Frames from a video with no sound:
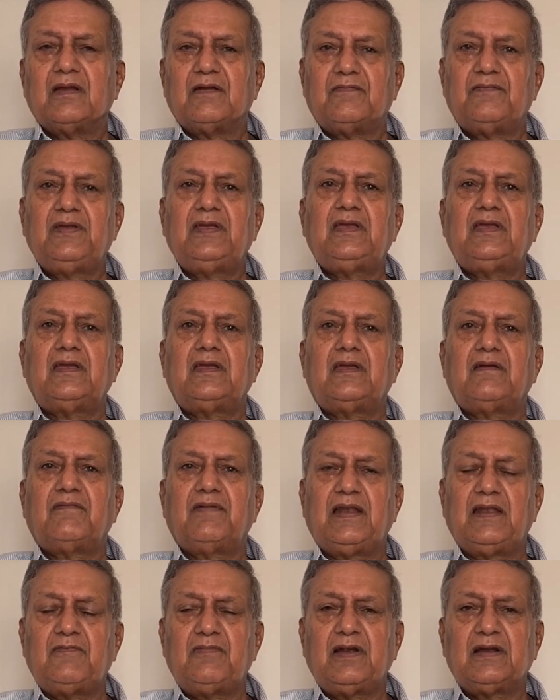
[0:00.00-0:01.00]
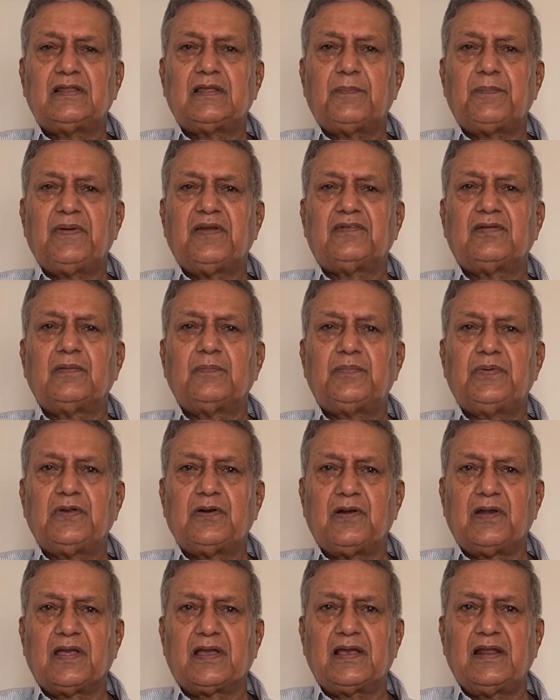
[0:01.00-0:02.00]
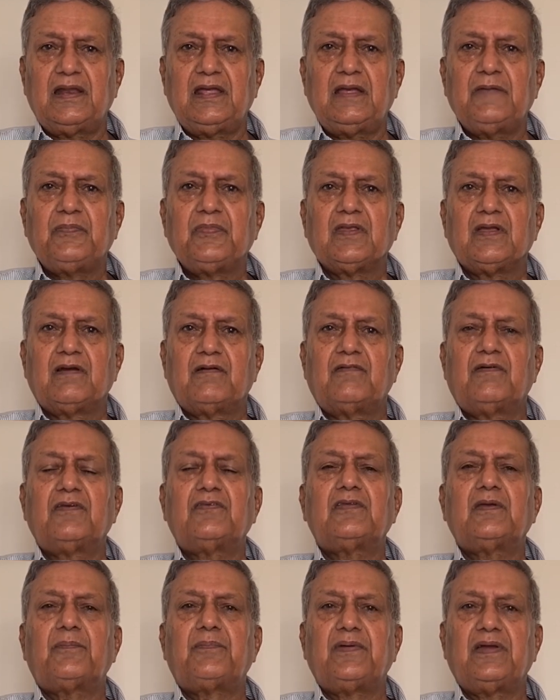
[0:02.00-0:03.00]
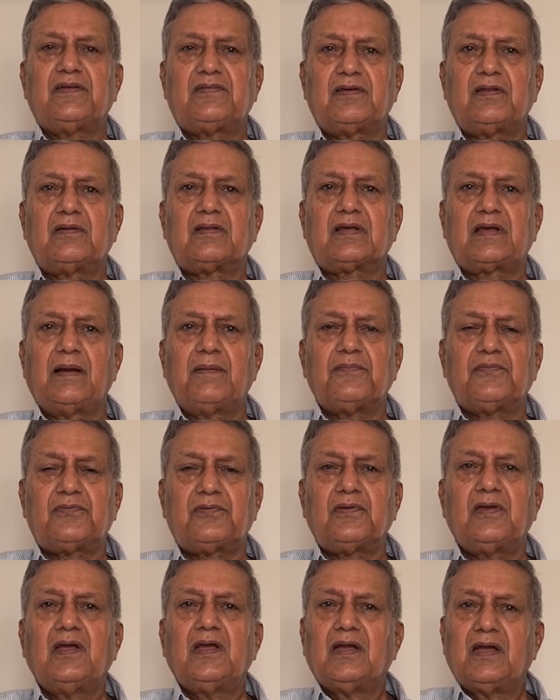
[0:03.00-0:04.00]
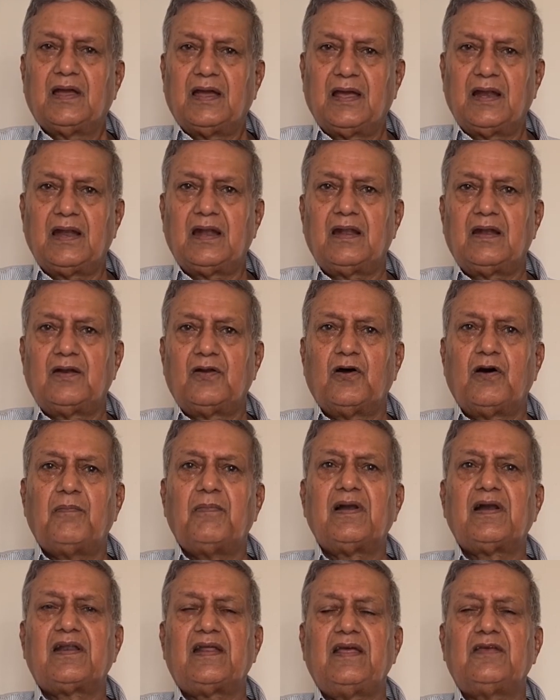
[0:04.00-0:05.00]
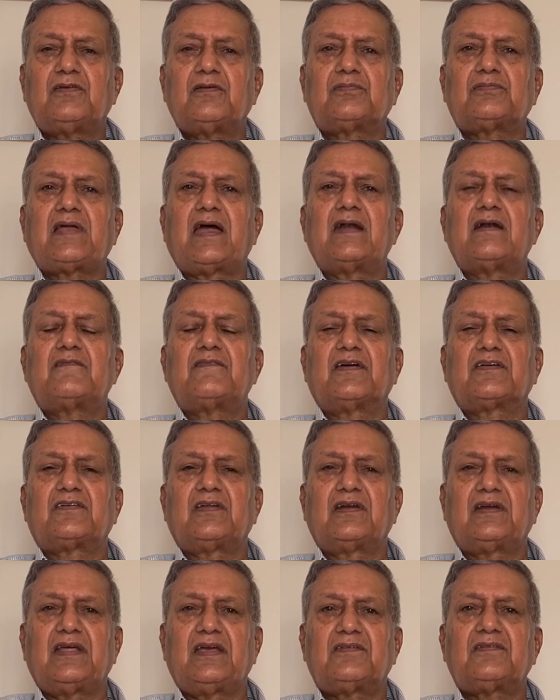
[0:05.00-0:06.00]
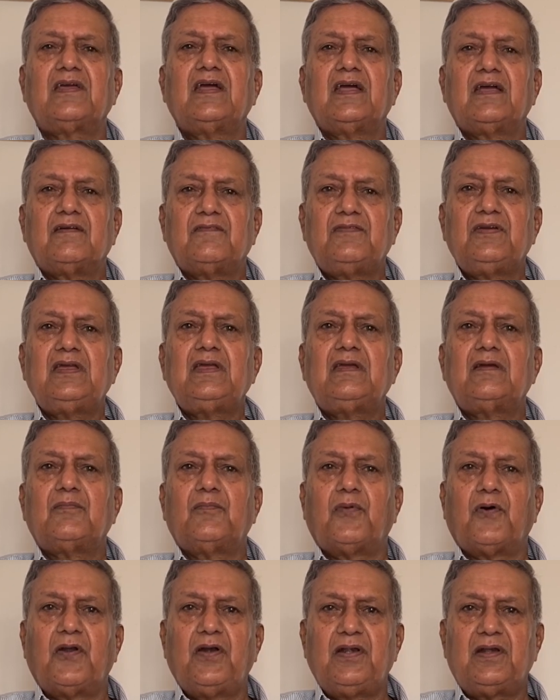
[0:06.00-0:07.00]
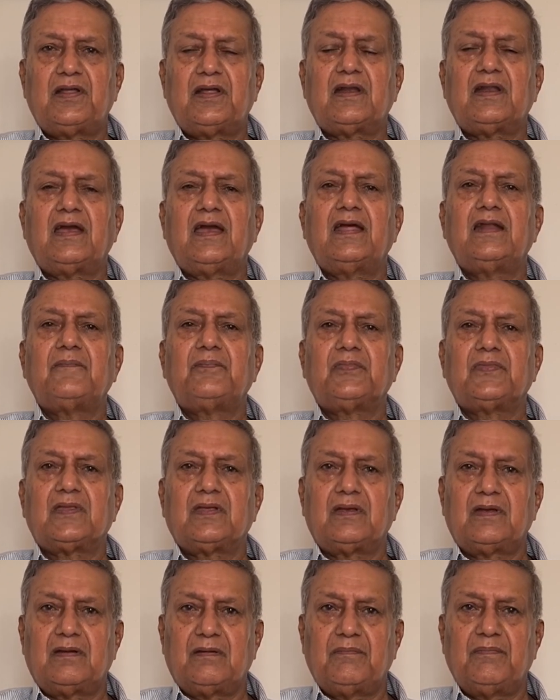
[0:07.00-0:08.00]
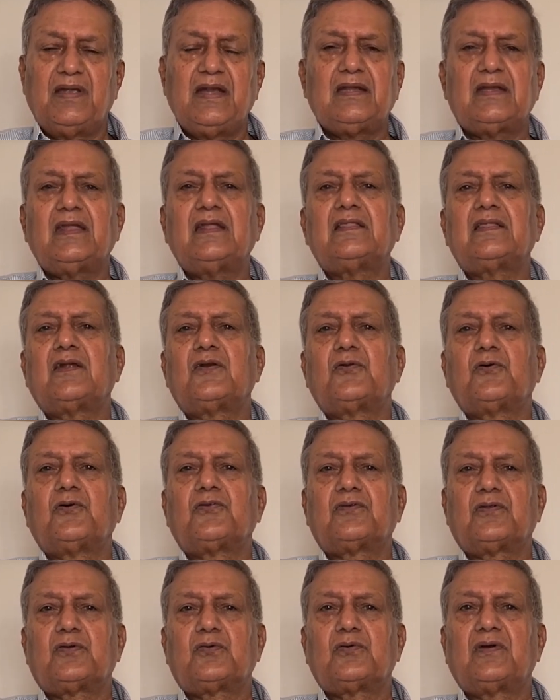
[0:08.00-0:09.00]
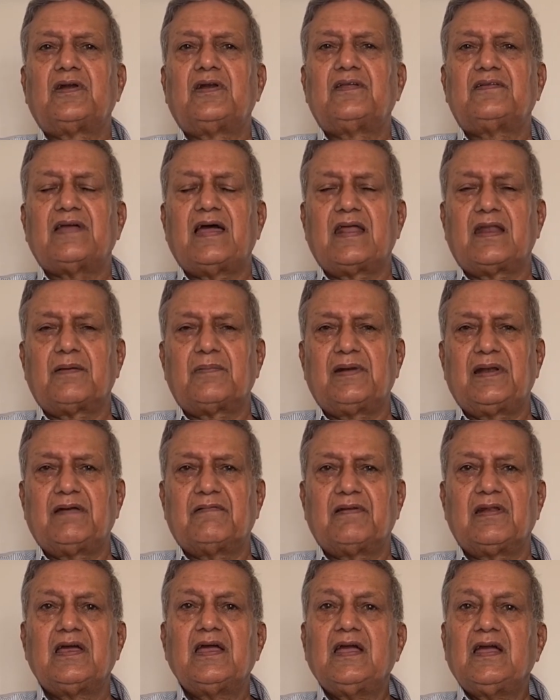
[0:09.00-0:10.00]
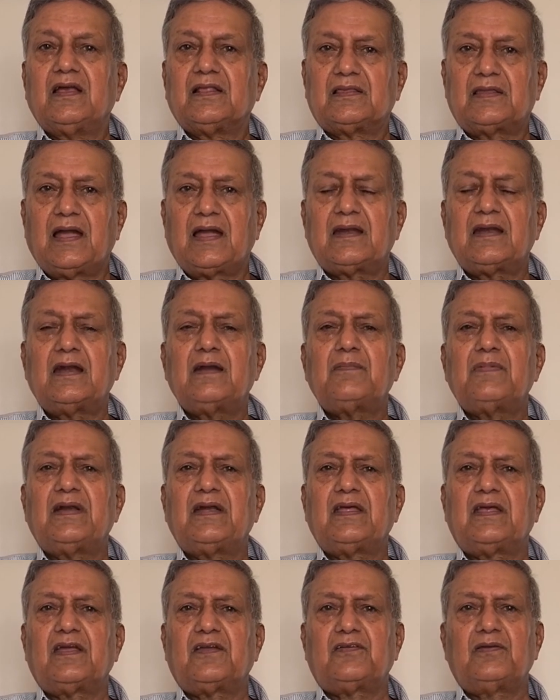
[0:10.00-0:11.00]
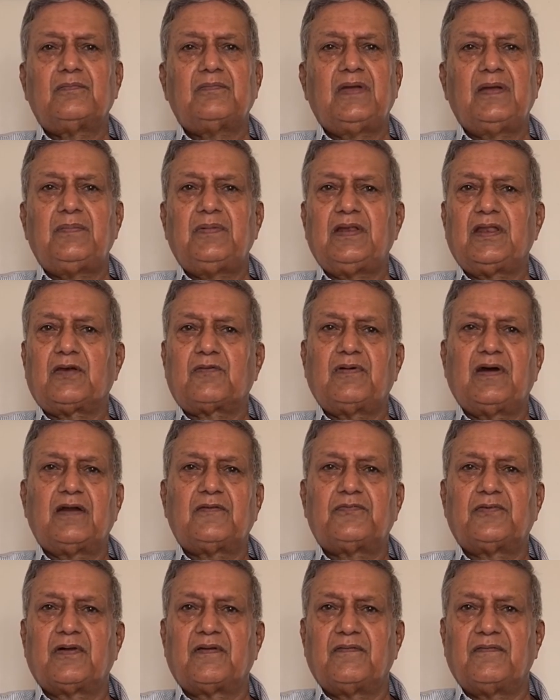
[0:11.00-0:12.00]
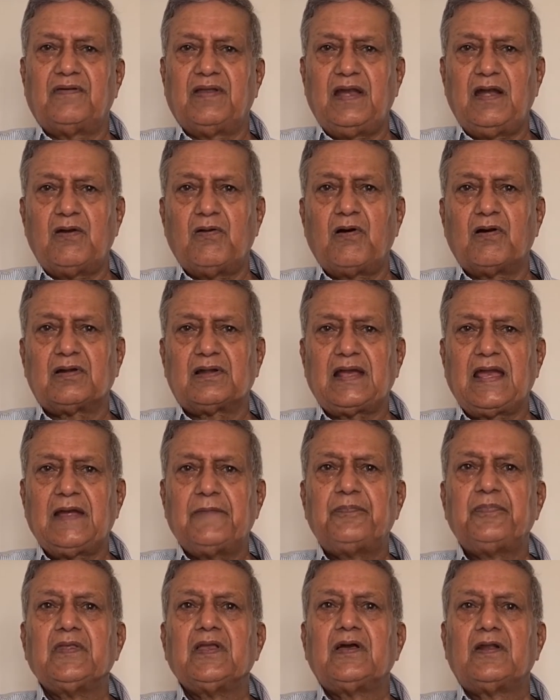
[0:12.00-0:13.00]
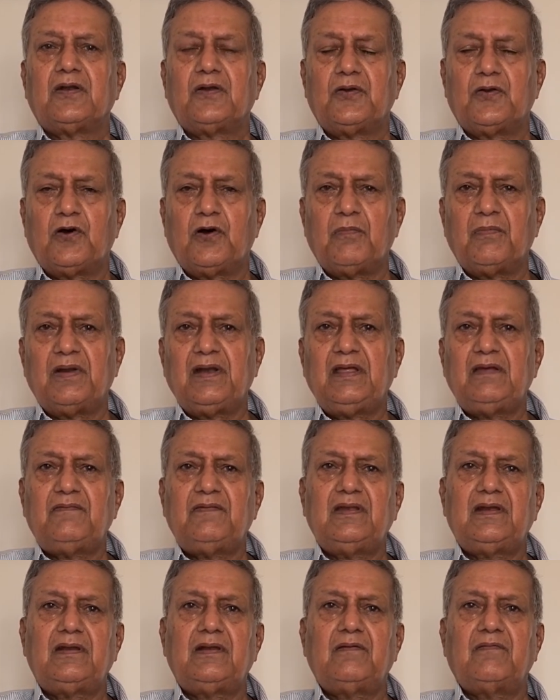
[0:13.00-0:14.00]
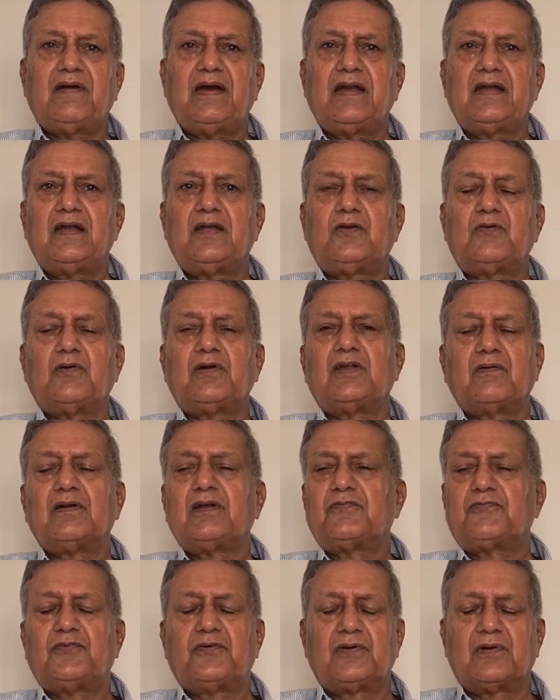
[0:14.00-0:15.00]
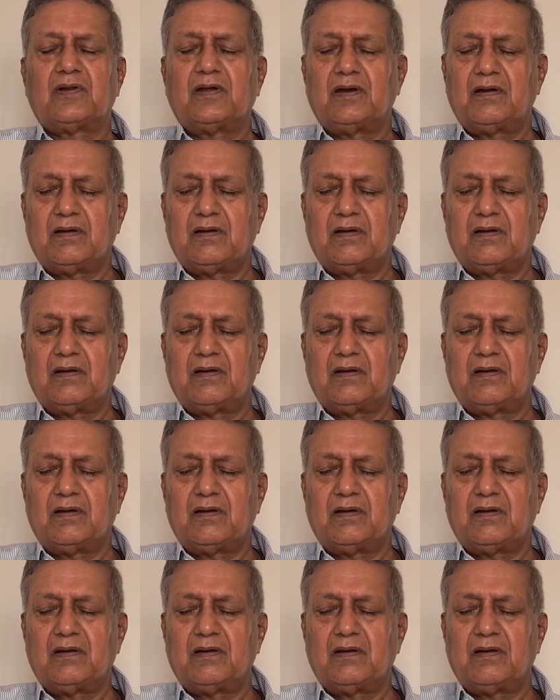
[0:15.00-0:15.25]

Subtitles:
We evaluate the patient periodically. Once the patient comes in a normal range of thyroid function test, we monitor and maintain the dose to a desirable level. Thyroid medication may be required for a very long time. Normally we divide into 24